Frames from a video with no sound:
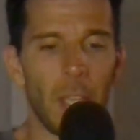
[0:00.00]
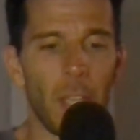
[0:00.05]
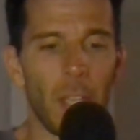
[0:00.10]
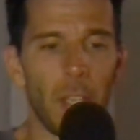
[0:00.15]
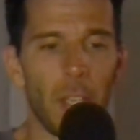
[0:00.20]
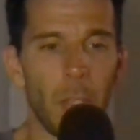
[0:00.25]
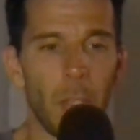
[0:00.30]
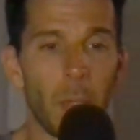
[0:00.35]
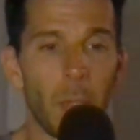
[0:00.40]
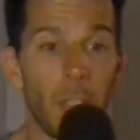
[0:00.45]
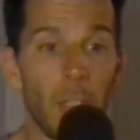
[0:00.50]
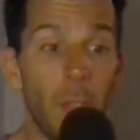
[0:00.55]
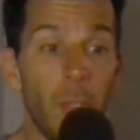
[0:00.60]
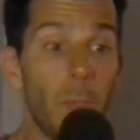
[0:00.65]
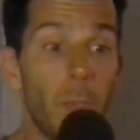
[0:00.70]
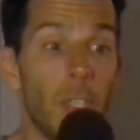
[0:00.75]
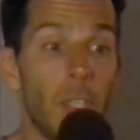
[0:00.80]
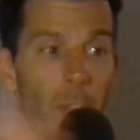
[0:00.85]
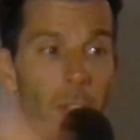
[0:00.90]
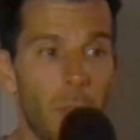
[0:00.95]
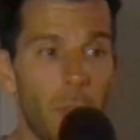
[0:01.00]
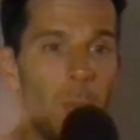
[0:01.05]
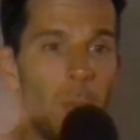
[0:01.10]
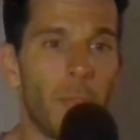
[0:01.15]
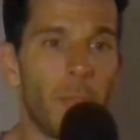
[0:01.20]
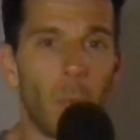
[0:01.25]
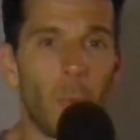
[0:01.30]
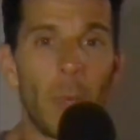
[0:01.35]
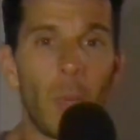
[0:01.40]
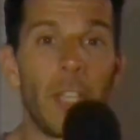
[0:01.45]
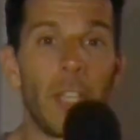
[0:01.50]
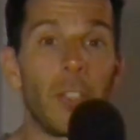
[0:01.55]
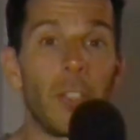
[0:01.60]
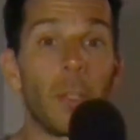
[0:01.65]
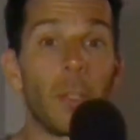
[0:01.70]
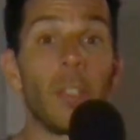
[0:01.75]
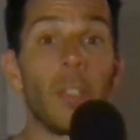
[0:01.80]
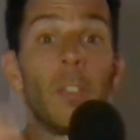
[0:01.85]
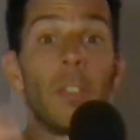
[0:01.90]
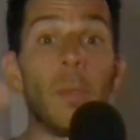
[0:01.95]
you could use it two different ways. You
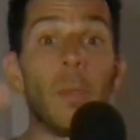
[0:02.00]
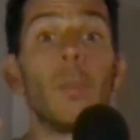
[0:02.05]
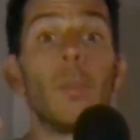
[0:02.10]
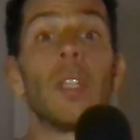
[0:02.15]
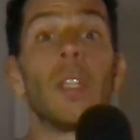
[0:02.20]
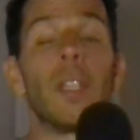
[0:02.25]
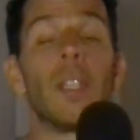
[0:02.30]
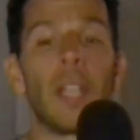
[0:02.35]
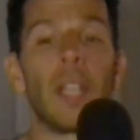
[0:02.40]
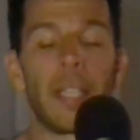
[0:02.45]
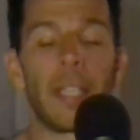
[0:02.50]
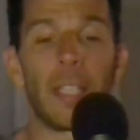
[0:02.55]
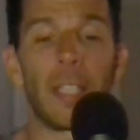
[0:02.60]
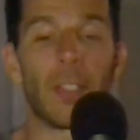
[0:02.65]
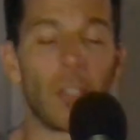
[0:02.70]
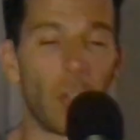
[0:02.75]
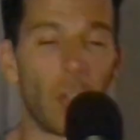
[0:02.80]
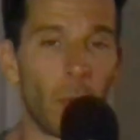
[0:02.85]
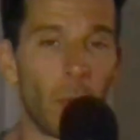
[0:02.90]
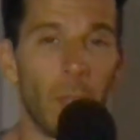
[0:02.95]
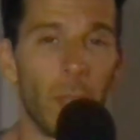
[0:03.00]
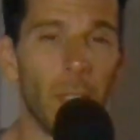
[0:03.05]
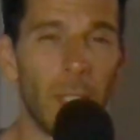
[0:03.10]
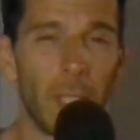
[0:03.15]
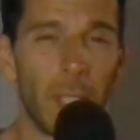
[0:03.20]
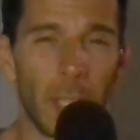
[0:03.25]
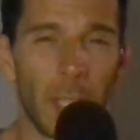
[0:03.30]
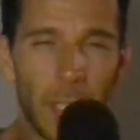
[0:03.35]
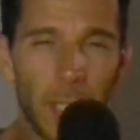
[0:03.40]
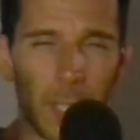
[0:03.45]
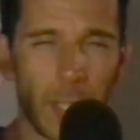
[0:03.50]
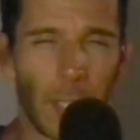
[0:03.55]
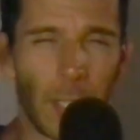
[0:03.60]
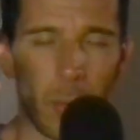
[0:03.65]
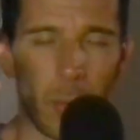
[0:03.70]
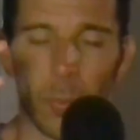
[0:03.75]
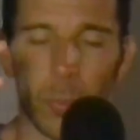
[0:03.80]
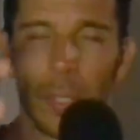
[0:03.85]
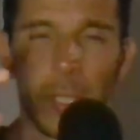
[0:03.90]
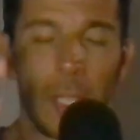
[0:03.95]
could use it like it's acrylic and get like
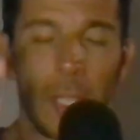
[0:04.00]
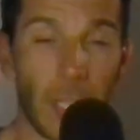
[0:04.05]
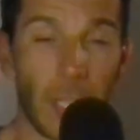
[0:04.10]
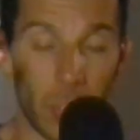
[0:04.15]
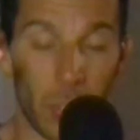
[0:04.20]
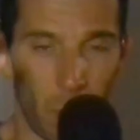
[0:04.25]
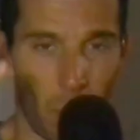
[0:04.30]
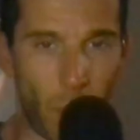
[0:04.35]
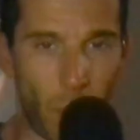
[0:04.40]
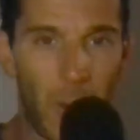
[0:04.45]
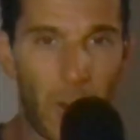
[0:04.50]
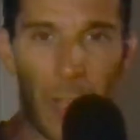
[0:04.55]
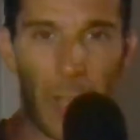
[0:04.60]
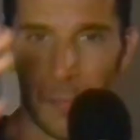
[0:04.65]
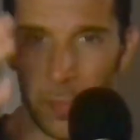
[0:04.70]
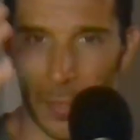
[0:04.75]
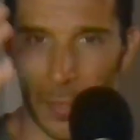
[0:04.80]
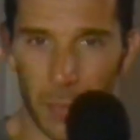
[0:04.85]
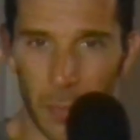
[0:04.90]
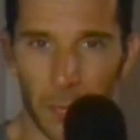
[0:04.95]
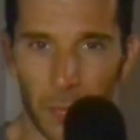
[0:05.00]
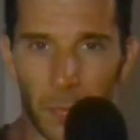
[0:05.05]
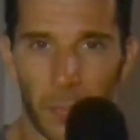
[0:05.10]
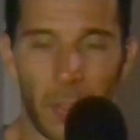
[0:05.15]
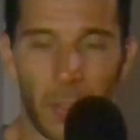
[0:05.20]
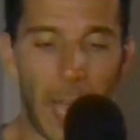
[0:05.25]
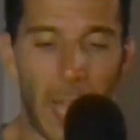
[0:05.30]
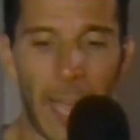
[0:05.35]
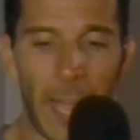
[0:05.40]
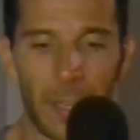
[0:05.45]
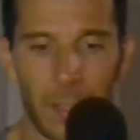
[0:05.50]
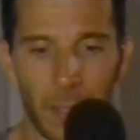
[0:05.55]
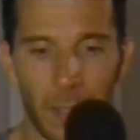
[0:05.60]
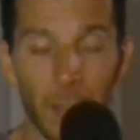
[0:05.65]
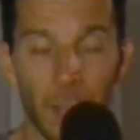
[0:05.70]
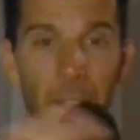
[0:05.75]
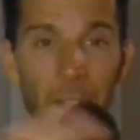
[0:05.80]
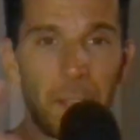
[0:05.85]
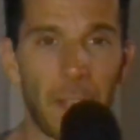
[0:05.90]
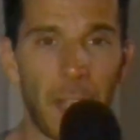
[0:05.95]
a really nice graphic flat
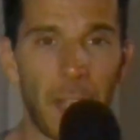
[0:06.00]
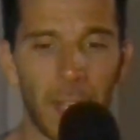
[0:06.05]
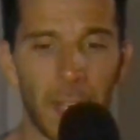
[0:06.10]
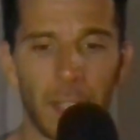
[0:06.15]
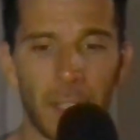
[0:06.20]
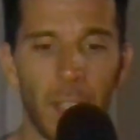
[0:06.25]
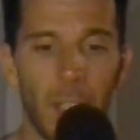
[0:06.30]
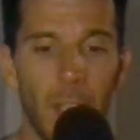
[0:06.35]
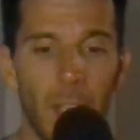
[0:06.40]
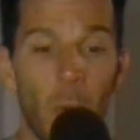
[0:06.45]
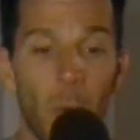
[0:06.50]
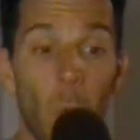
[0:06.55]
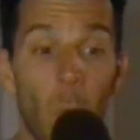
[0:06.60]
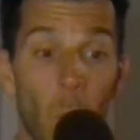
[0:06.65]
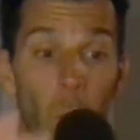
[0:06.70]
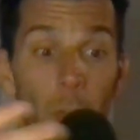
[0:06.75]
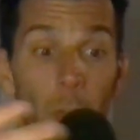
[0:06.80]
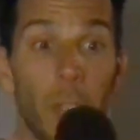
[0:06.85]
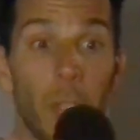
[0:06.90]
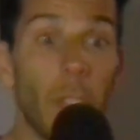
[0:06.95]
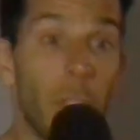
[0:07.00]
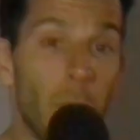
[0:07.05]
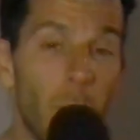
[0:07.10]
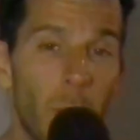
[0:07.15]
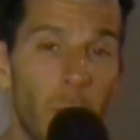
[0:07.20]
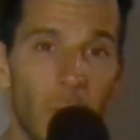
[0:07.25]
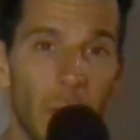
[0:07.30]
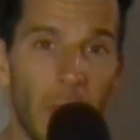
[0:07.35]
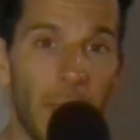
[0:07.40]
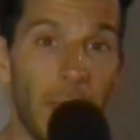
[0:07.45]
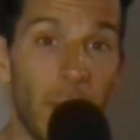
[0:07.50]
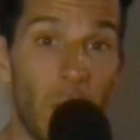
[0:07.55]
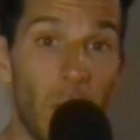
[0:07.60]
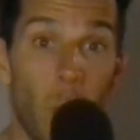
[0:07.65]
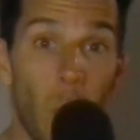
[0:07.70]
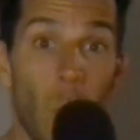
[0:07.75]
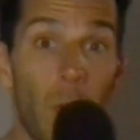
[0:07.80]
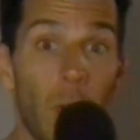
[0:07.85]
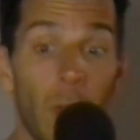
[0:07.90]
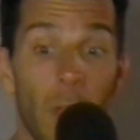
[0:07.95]
effect, or you could use it like it's
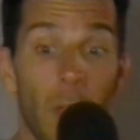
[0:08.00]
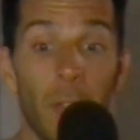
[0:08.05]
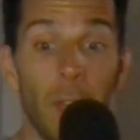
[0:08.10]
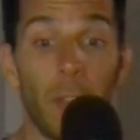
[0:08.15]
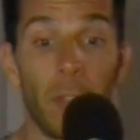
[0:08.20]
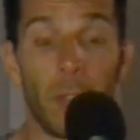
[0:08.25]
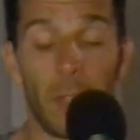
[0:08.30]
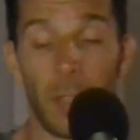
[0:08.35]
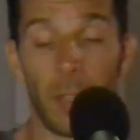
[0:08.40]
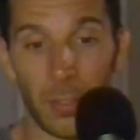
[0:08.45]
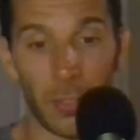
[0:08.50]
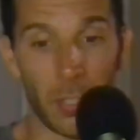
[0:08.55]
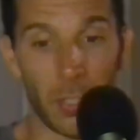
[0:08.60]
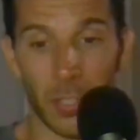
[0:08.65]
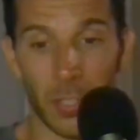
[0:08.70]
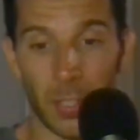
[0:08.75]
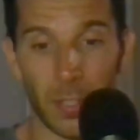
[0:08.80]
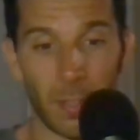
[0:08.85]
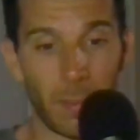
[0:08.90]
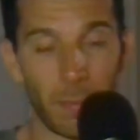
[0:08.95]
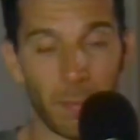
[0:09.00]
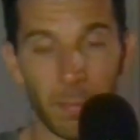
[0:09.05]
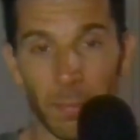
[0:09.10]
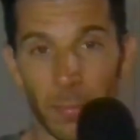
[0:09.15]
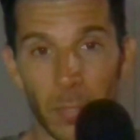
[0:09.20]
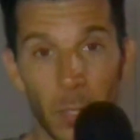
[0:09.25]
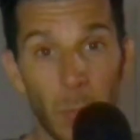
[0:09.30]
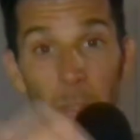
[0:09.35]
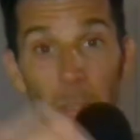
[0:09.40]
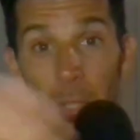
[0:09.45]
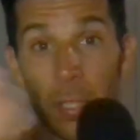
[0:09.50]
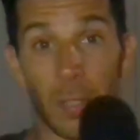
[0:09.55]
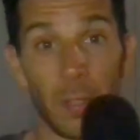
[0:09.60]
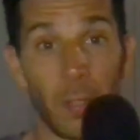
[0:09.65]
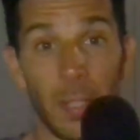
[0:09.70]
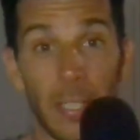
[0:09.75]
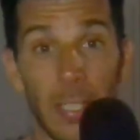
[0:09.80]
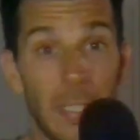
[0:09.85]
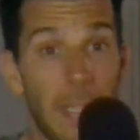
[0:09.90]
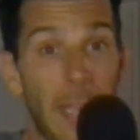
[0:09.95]
watercolor. Just use it
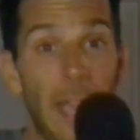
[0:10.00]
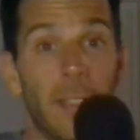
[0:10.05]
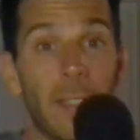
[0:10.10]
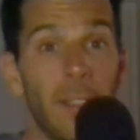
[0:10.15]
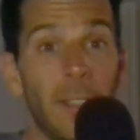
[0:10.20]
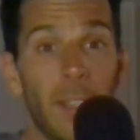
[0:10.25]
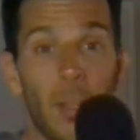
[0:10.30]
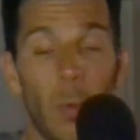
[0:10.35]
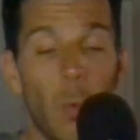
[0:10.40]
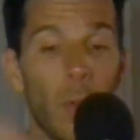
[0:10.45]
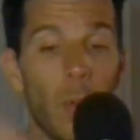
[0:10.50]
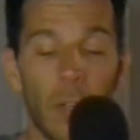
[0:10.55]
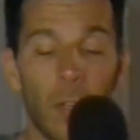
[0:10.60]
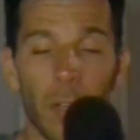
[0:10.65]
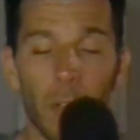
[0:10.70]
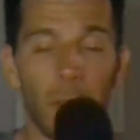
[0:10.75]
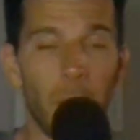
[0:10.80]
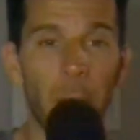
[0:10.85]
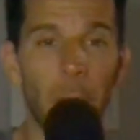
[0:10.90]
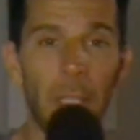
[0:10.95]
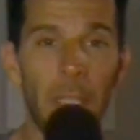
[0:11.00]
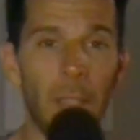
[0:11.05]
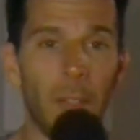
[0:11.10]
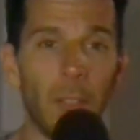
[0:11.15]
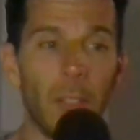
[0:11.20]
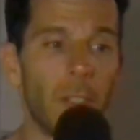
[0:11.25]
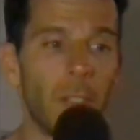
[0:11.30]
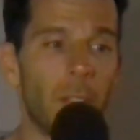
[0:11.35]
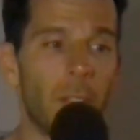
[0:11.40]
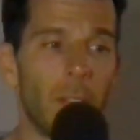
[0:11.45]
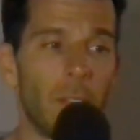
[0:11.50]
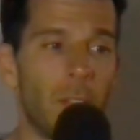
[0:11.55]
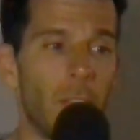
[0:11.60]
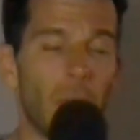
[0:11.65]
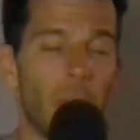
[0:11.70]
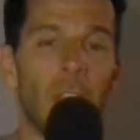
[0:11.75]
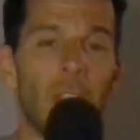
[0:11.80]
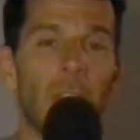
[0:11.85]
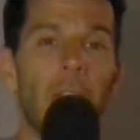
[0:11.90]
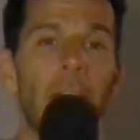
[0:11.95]
exactly like watercolor. It might look
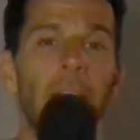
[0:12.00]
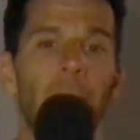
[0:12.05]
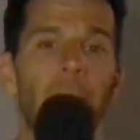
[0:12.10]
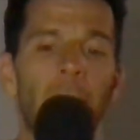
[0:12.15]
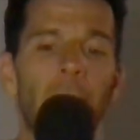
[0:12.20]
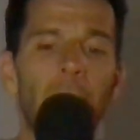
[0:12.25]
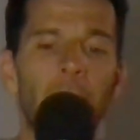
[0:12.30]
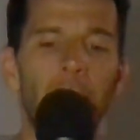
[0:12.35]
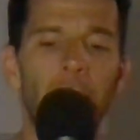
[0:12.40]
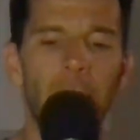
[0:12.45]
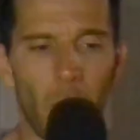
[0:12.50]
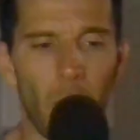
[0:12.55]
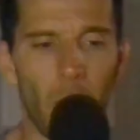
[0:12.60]
just like that.